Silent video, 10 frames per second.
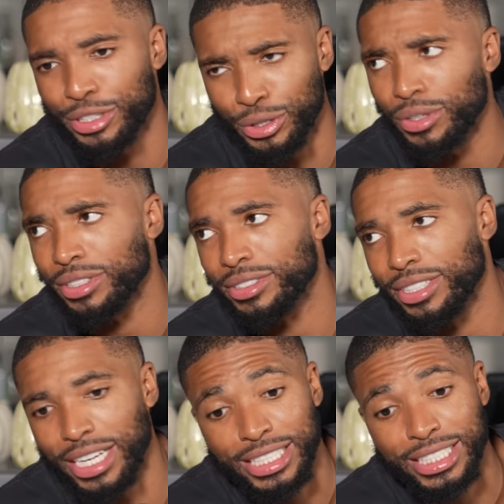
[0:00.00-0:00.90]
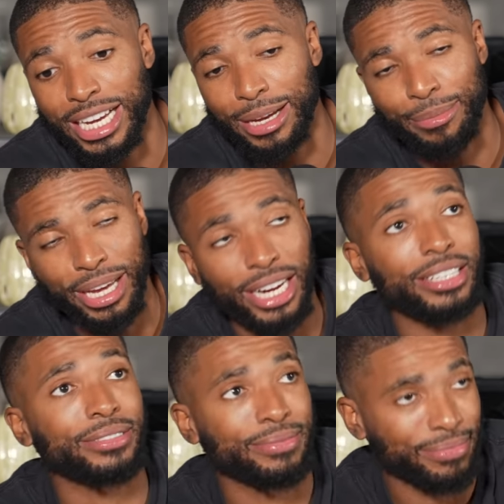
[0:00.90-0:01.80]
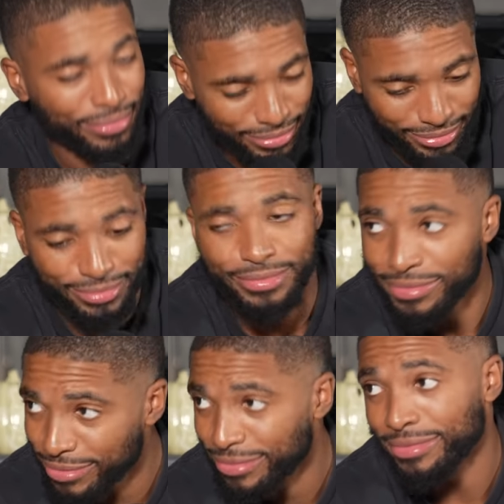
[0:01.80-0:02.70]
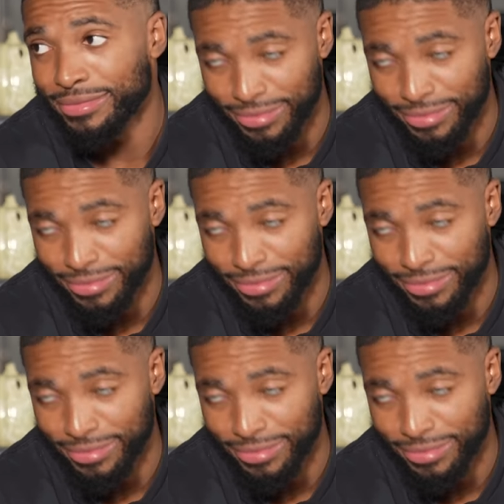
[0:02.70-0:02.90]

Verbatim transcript: for sure. Yeah, We got Zion gonna, back. listen, New Orleans. Gonna, that